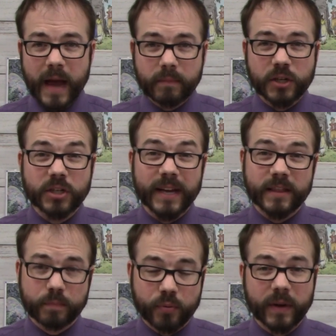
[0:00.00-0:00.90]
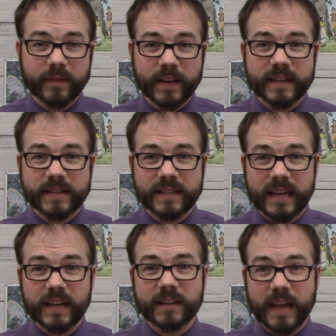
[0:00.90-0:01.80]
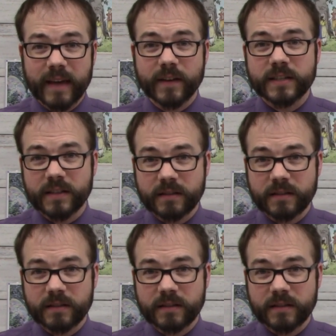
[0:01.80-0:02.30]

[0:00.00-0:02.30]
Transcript: And much like the previous scene gave us a,